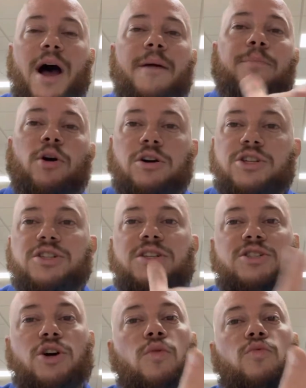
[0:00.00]
I personally
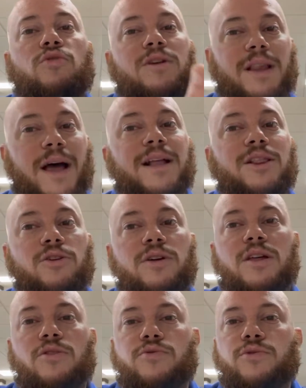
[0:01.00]
don't really like
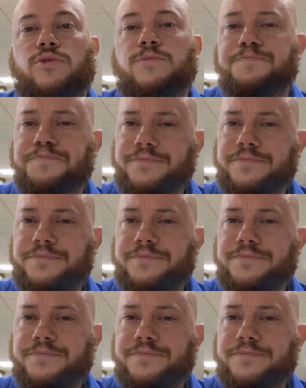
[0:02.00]
looking through